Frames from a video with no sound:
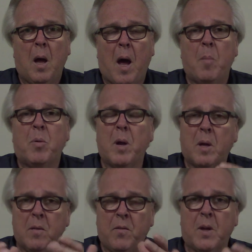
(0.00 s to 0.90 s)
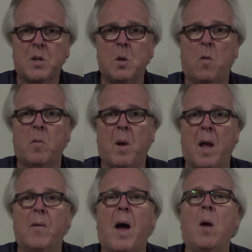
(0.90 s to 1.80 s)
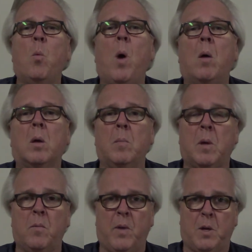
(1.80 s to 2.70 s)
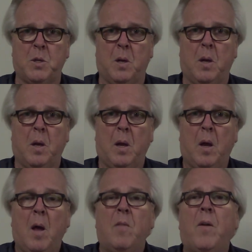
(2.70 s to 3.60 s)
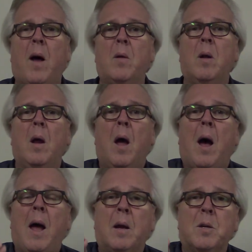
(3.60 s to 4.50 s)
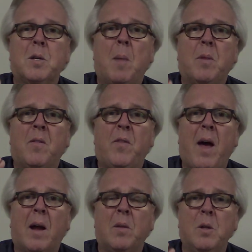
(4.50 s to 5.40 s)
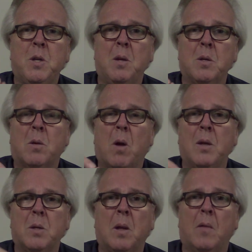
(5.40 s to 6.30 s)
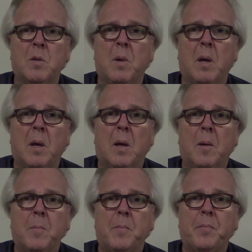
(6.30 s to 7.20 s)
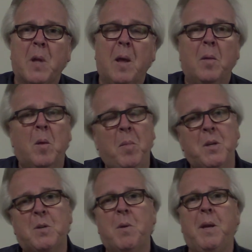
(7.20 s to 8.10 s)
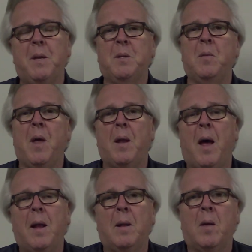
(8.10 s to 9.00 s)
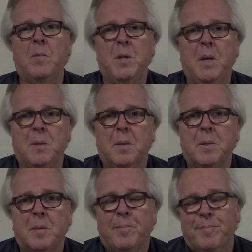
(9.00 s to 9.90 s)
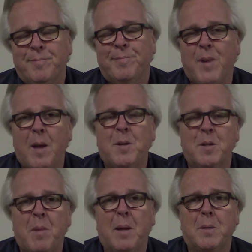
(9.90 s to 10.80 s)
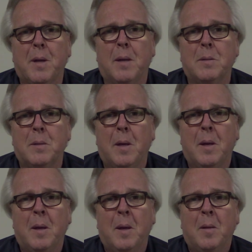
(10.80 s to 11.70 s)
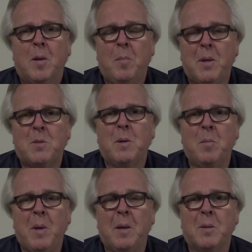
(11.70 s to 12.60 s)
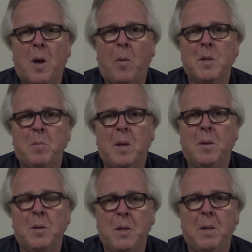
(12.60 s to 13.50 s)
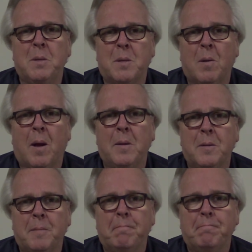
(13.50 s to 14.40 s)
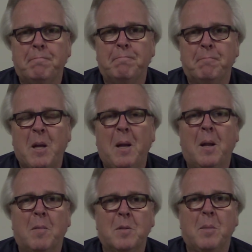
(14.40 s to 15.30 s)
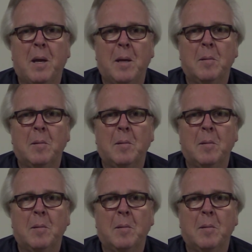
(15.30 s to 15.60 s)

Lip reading: I pray conviction over my life. I welcome conviction. Father, I accept the fact that Jesus Christ loves me. The mystery isn't that I love Jesus. That just makes sense. The mystery to me has always been that Jesus Christ, he loves me.